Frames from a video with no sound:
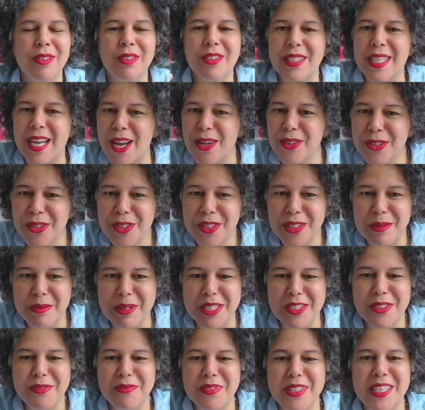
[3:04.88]
downloaded a
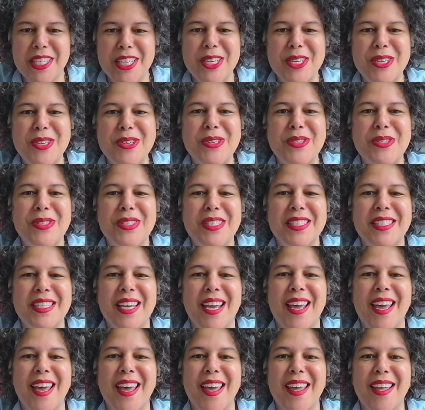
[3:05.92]
bunch of videos,
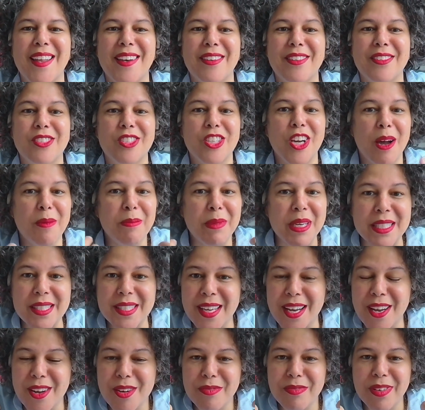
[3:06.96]
and taught
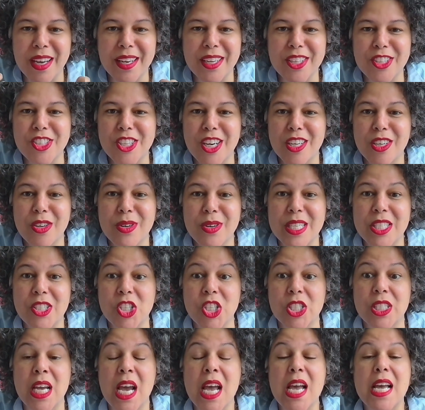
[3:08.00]
myself how to shuck
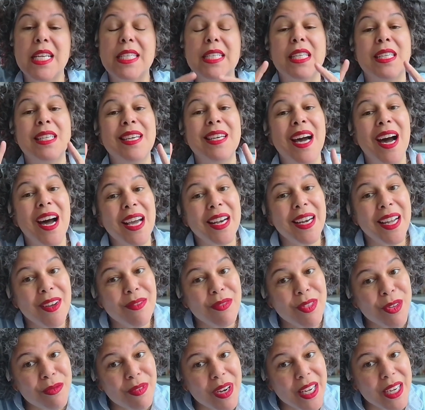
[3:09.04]
oysters. Did not
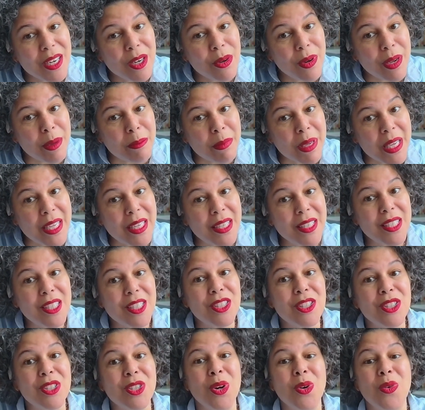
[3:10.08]
have the right equipment,
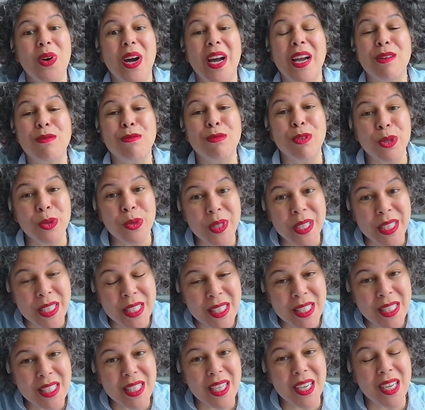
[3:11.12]
so I
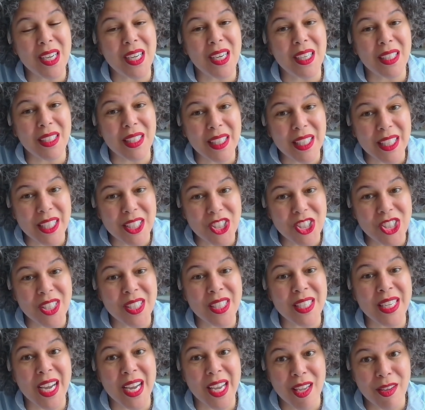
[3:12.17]
ruined a
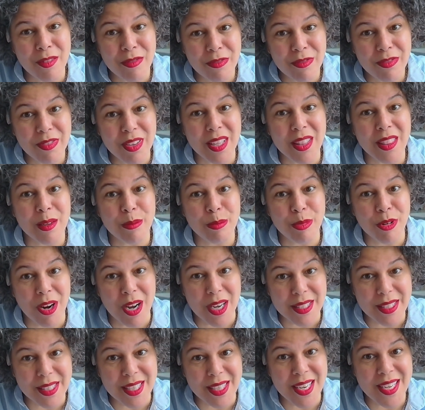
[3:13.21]
kitchen knife in the
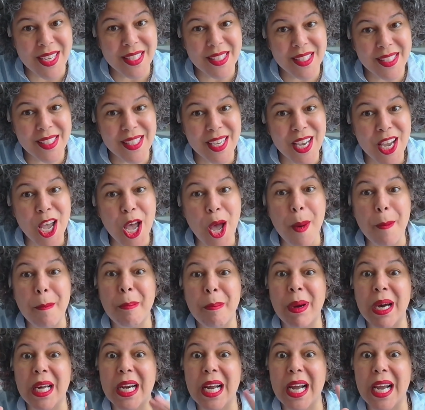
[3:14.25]
process,
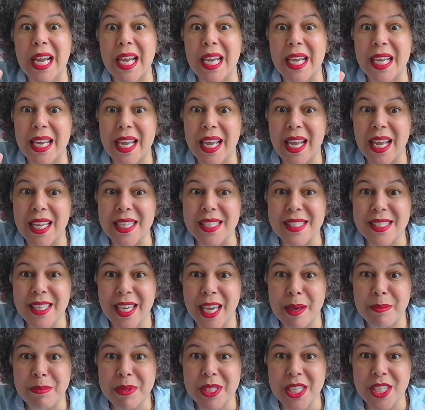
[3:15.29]
but I
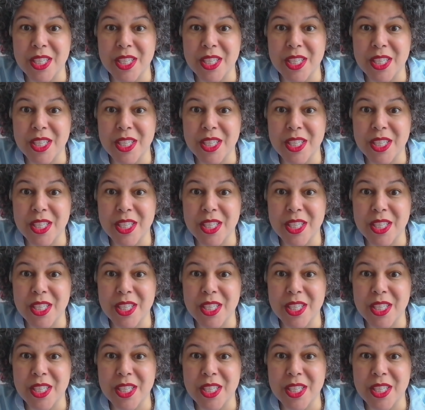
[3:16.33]
escaped